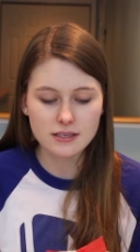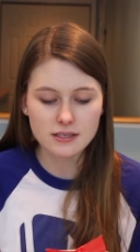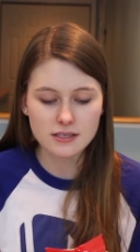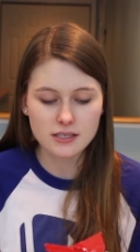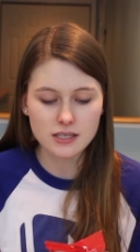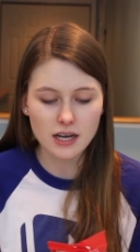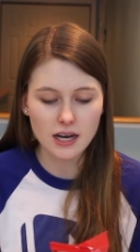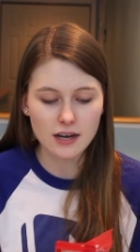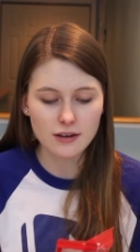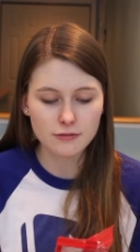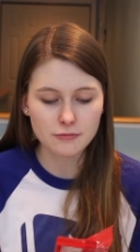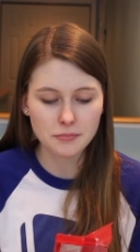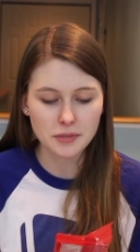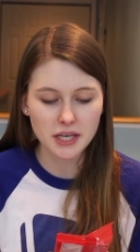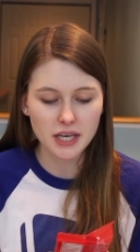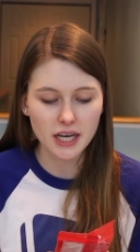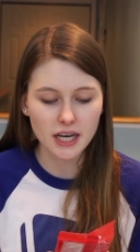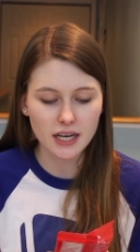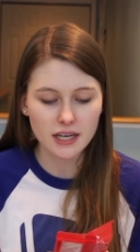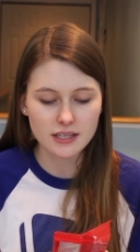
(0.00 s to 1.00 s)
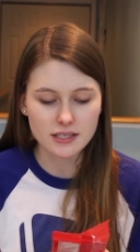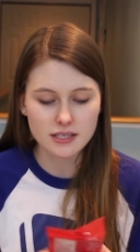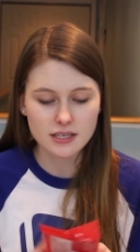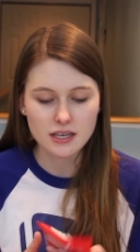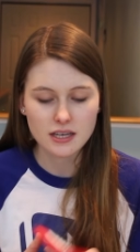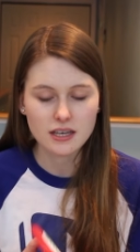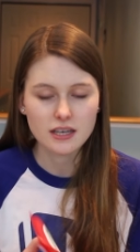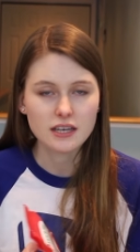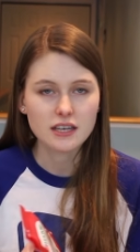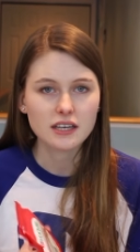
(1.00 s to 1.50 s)
and stuff because
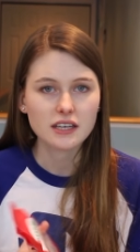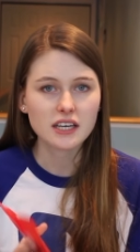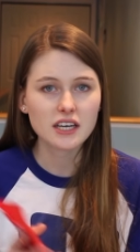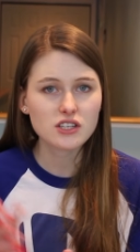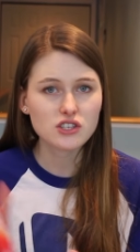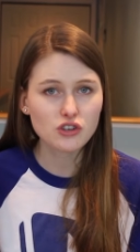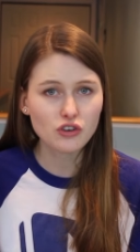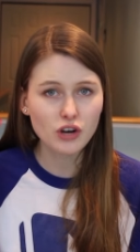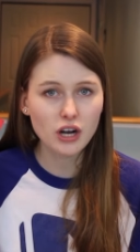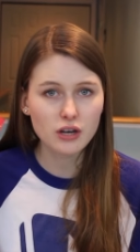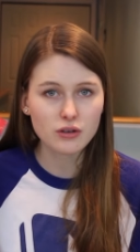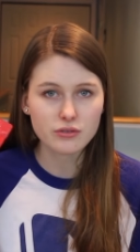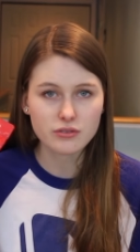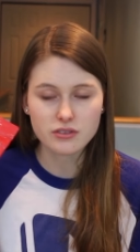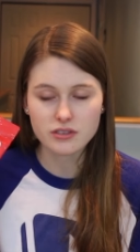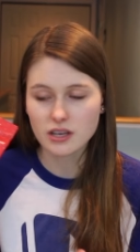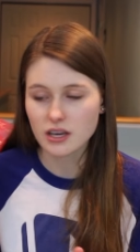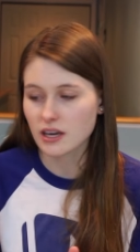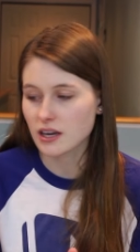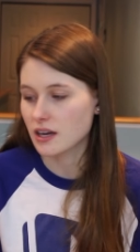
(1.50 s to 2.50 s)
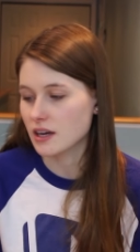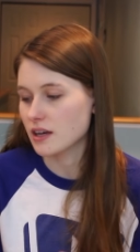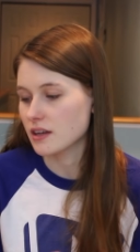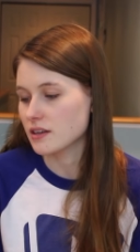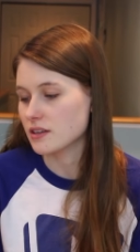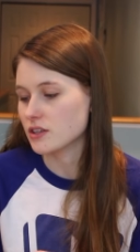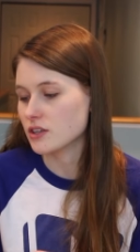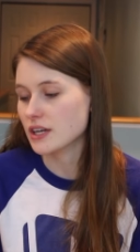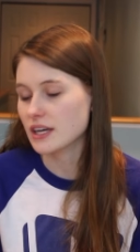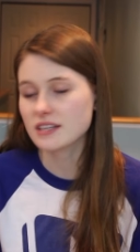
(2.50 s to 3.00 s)
kids are gross
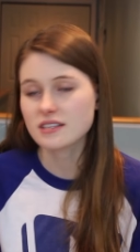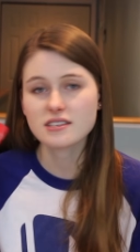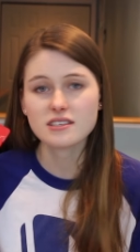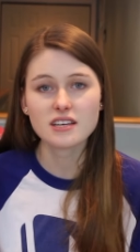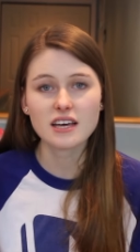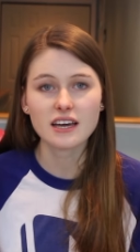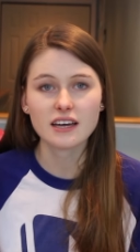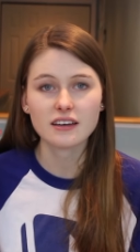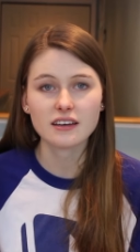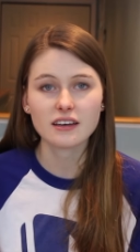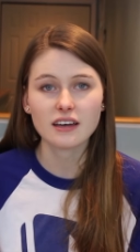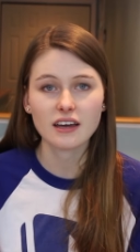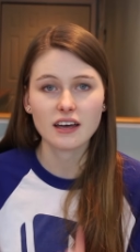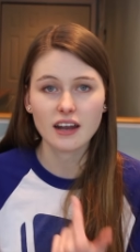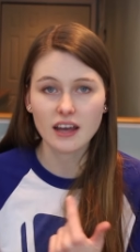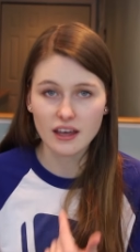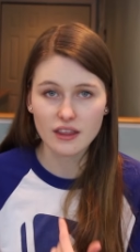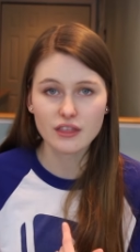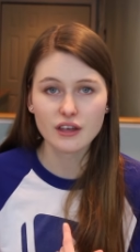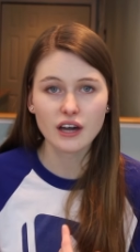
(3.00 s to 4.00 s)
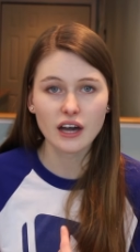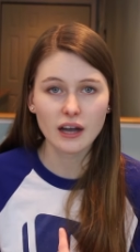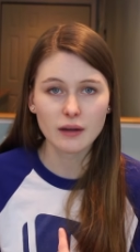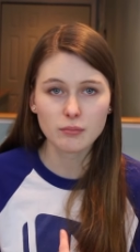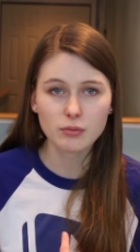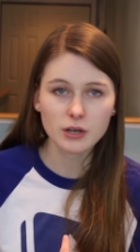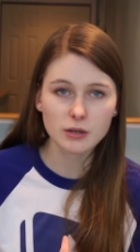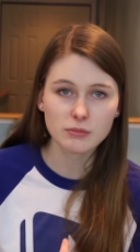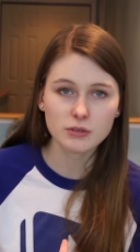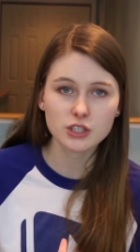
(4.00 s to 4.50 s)
and you get sick, and I think I
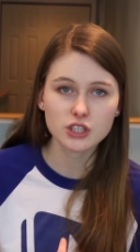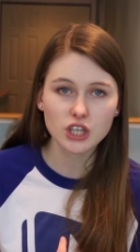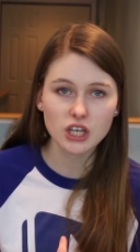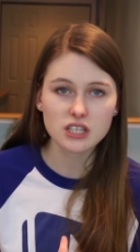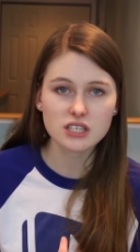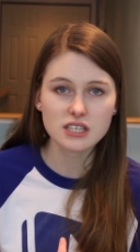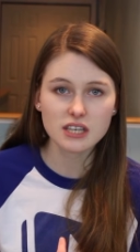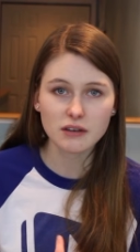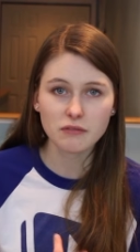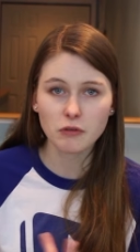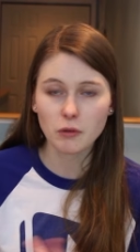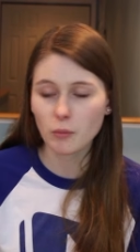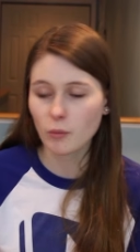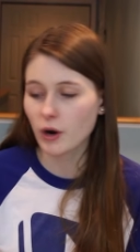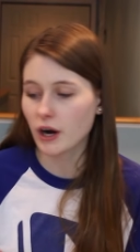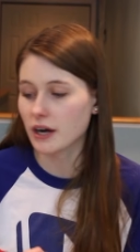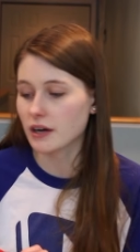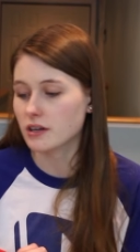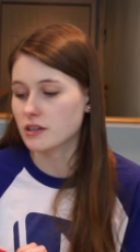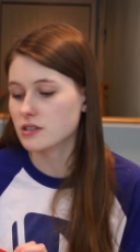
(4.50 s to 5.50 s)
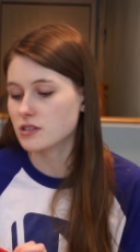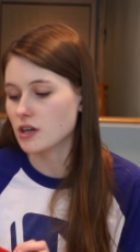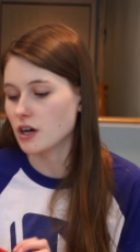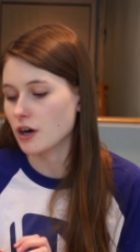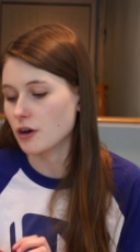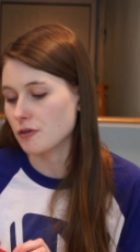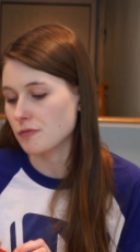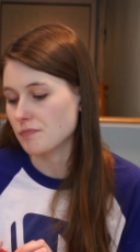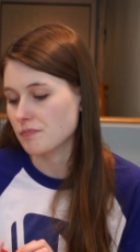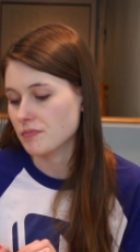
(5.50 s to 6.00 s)
pretty much got sick from work,
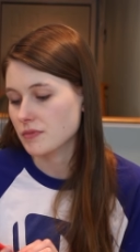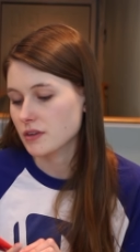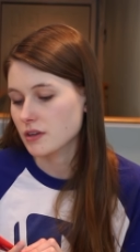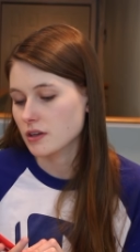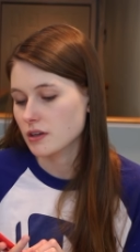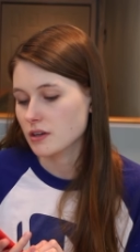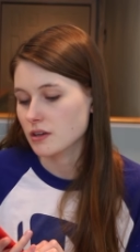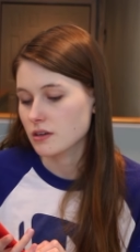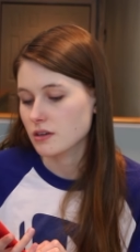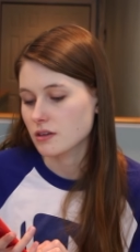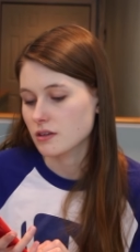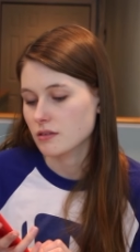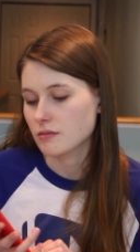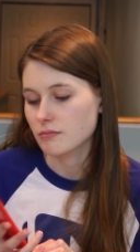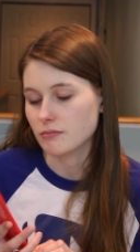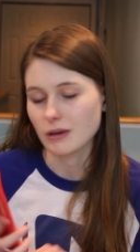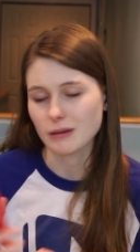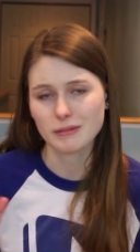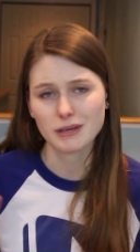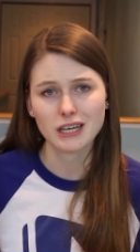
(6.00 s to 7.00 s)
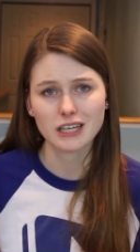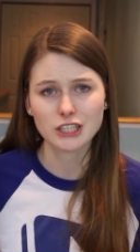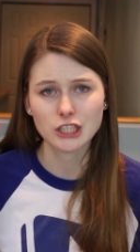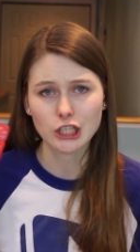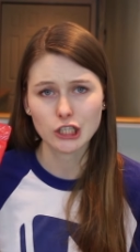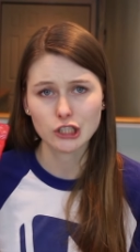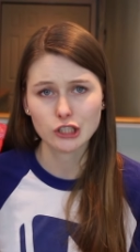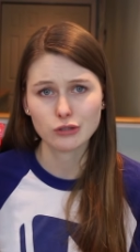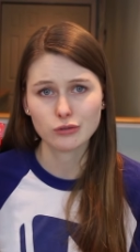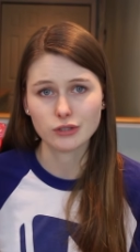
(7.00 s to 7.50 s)
so maybe I
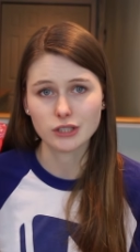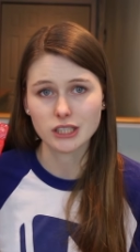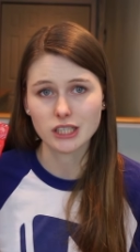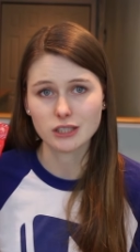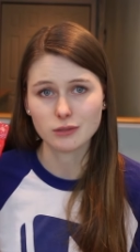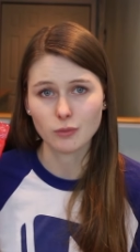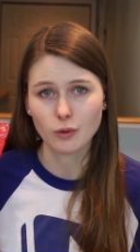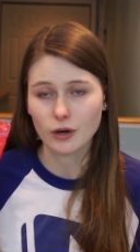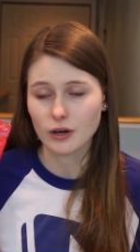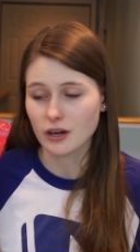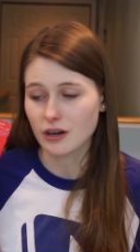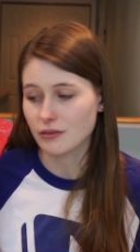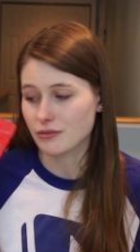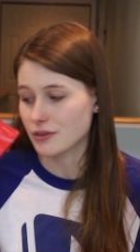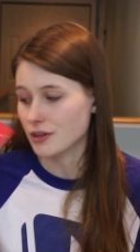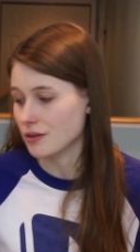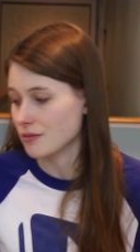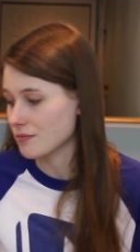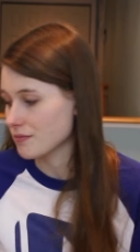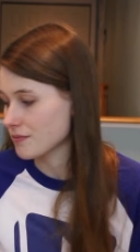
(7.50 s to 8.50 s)
should use these more often.